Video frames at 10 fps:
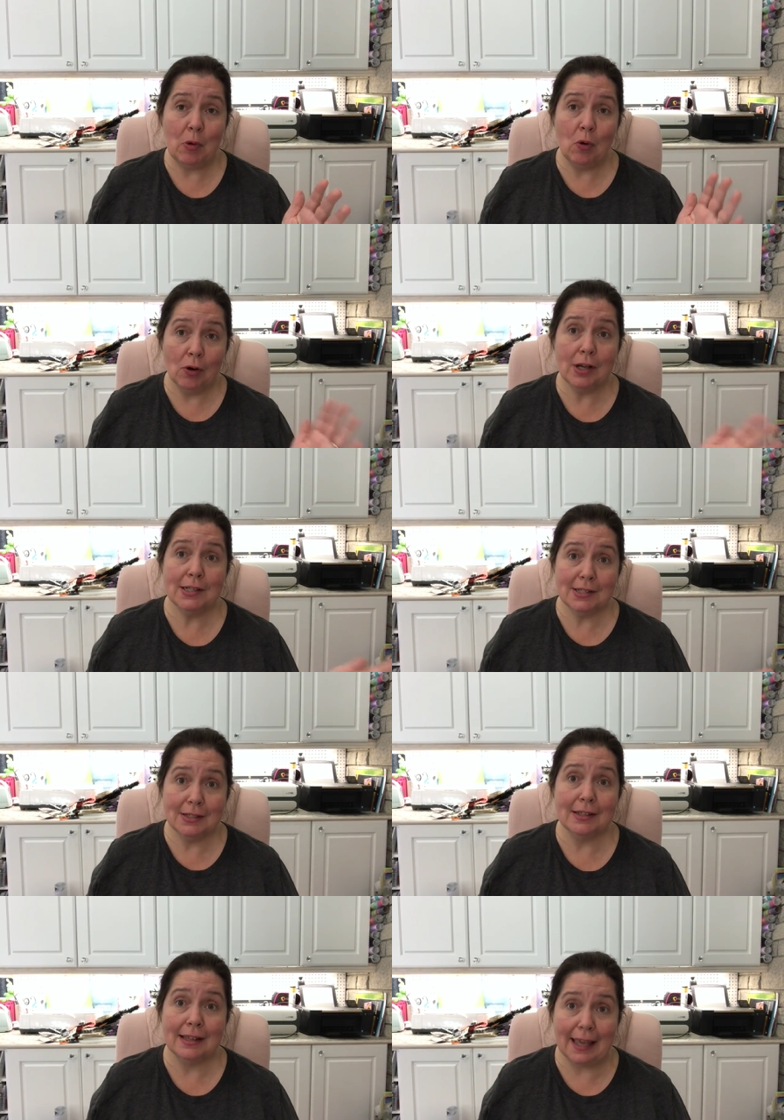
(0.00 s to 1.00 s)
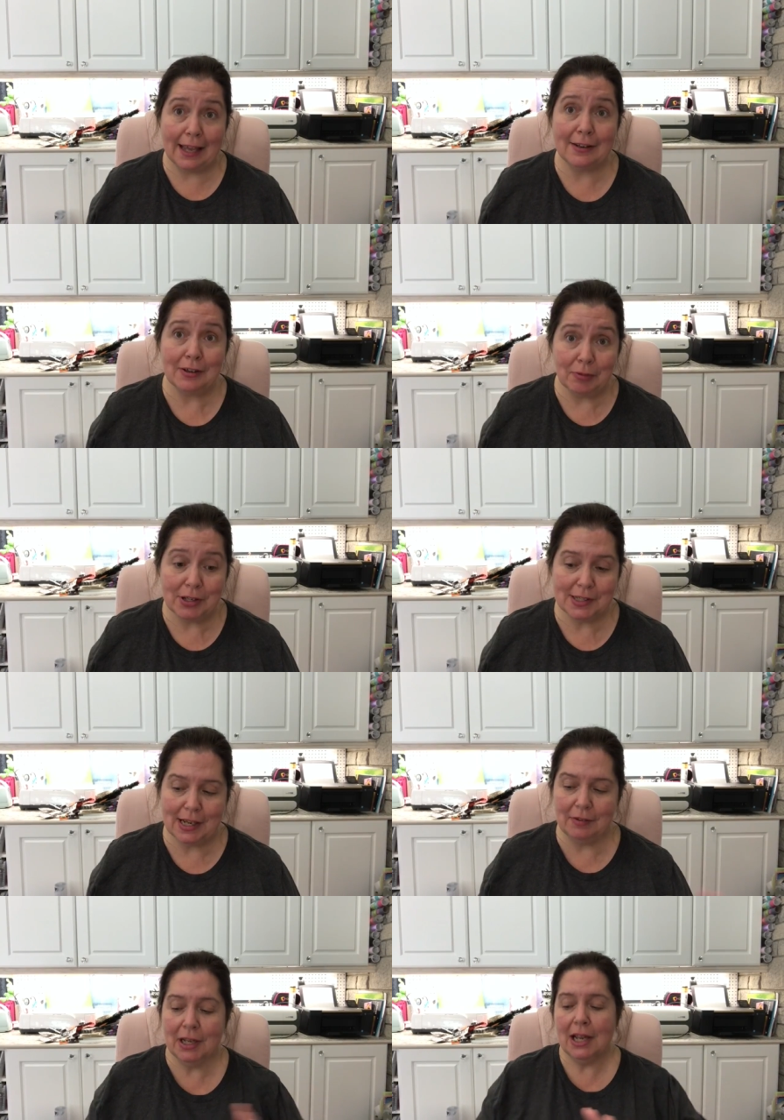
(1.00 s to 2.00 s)
or until the candy runs
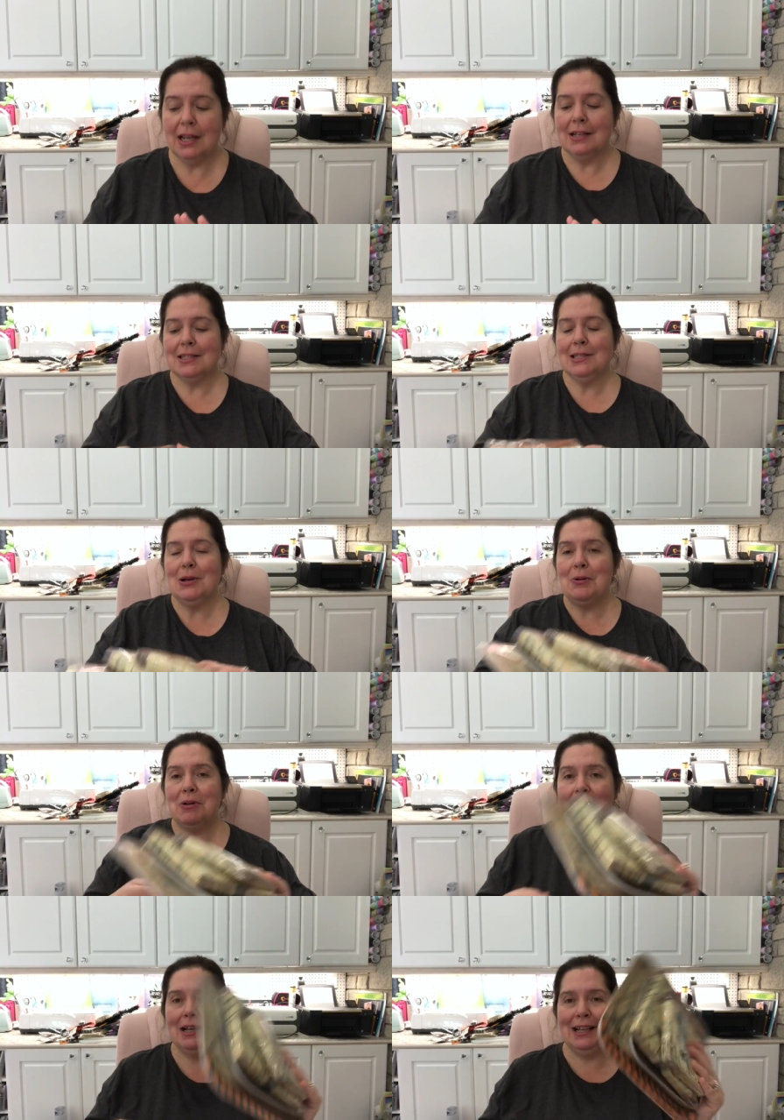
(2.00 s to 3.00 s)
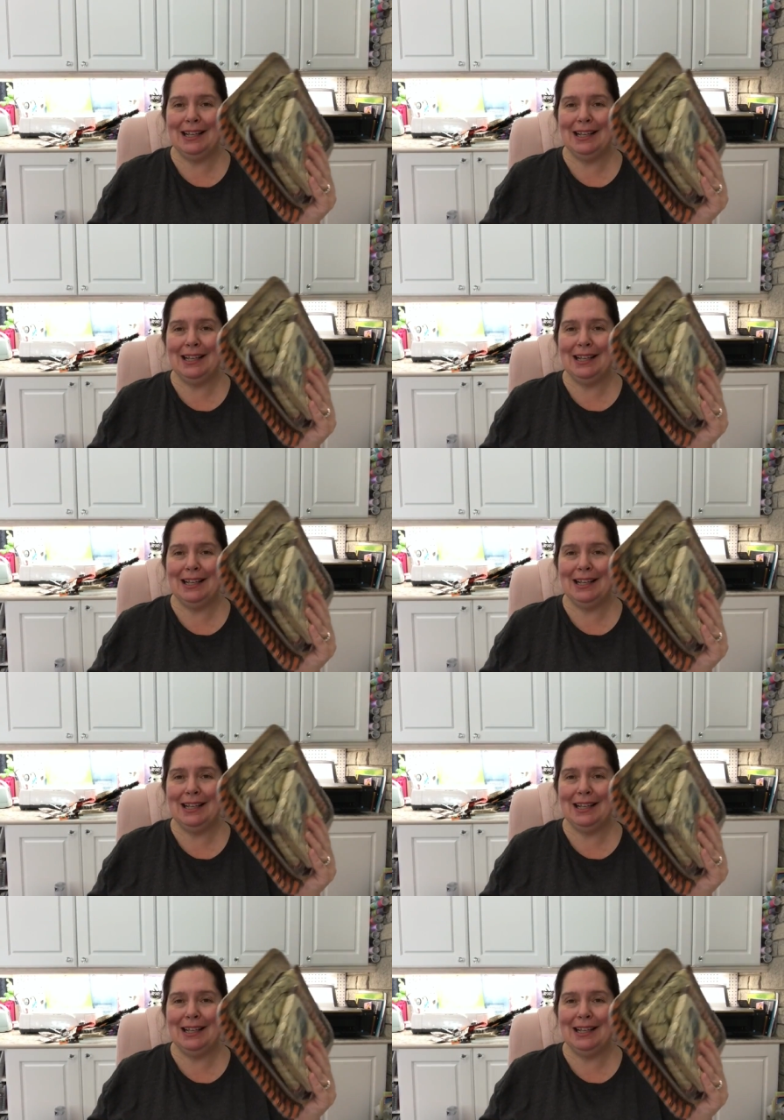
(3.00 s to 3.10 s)
out. So